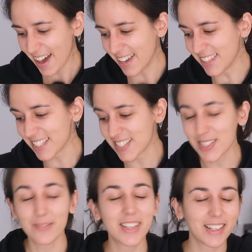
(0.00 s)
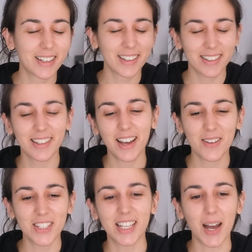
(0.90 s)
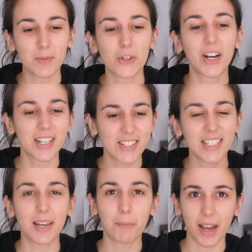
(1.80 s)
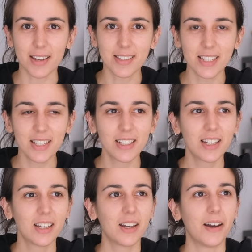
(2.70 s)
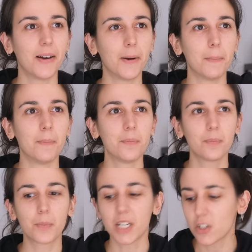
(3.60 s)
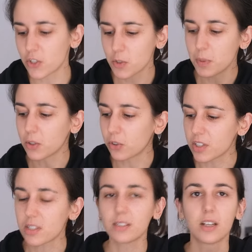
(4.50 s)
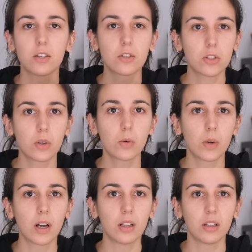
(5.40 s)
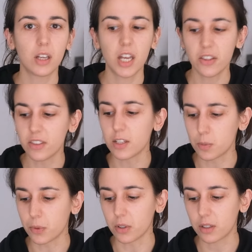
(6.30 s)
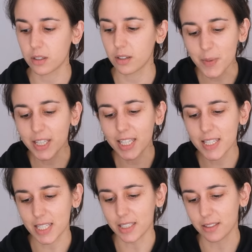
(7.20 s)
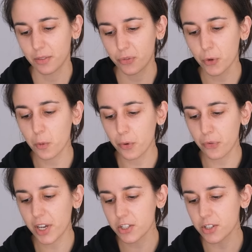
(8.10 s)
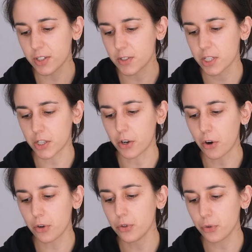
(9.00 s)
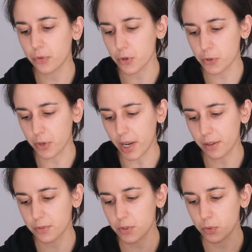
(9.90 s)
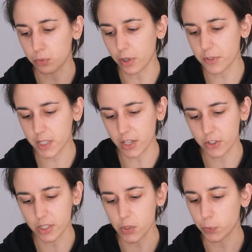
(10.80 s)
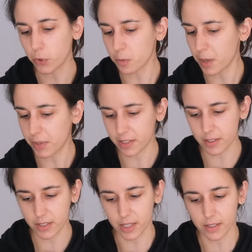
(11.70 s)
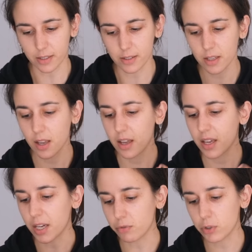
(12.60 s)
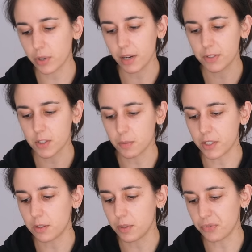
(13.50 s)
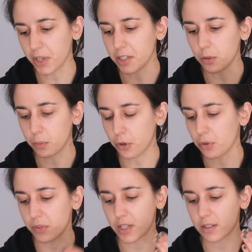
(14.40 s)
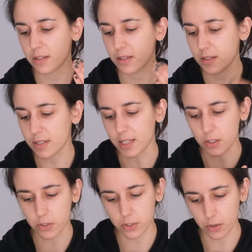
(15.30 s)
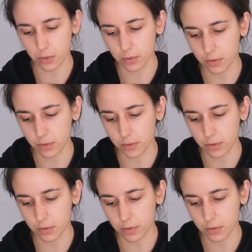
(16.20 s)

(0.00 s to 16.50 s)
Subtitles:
And this is something, I mean, I'm trying to get past it, but it's just been crystallized so well in this book. I mean, listen, for the perfectionist, there are no first drafts, rough sketches, warm-up exercises. Every draft is meant to be final, perfect, set in stone.